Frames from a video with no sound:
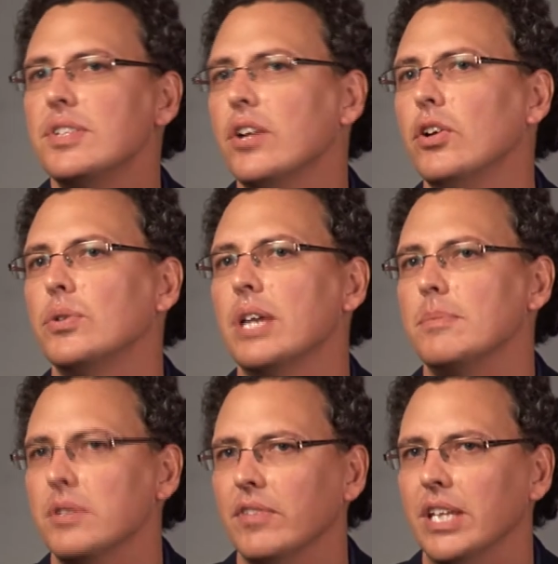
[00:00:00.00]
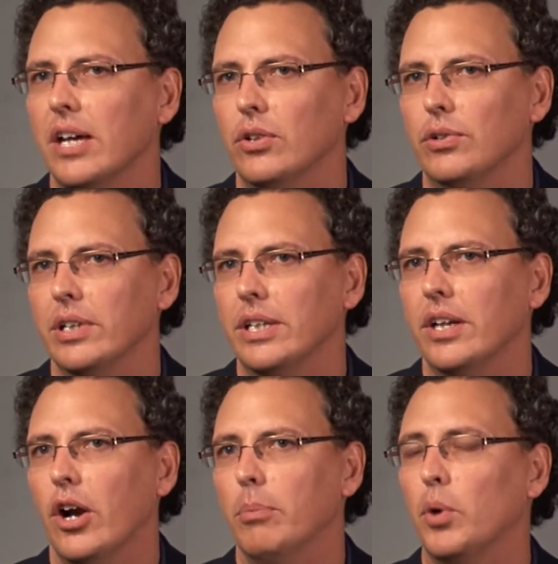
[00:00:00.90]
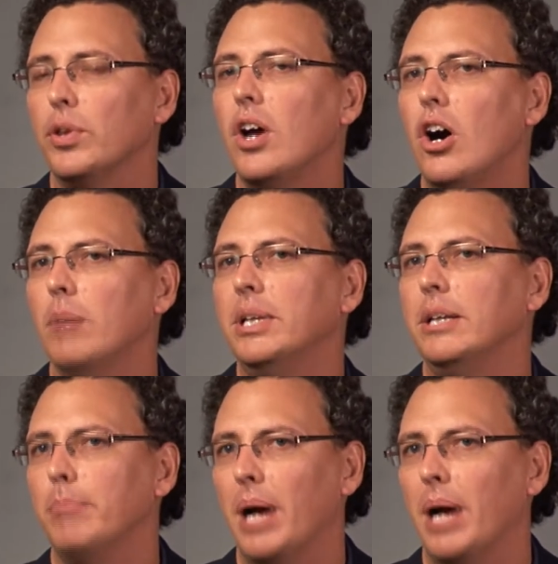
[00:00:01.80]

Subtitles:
stereotypes of the elderly are both common and